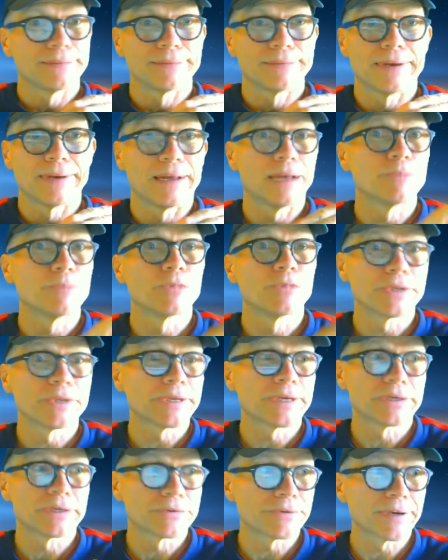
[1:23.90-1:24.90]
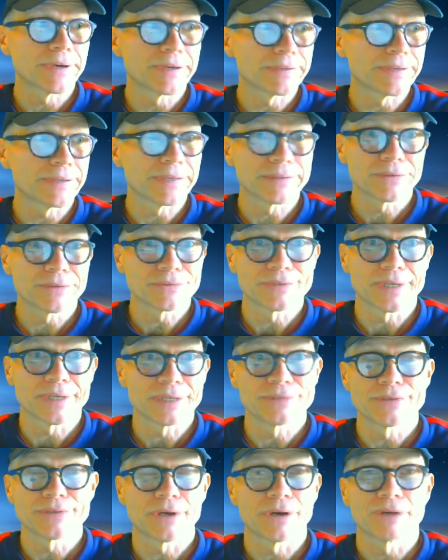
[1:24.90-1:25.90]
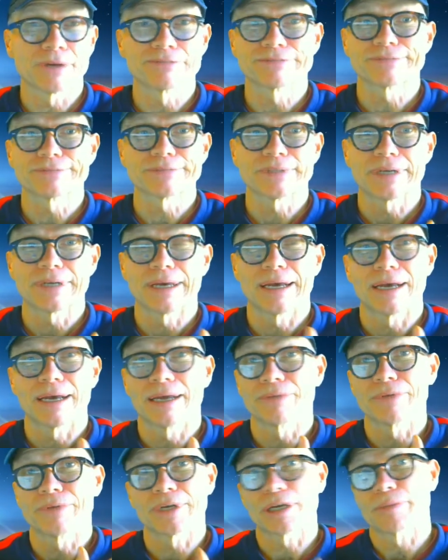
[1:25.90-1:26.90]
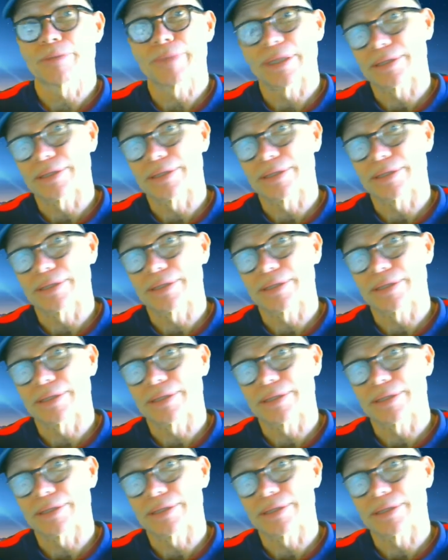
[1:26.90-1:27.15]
I'm really going to try to take those days off. I recommend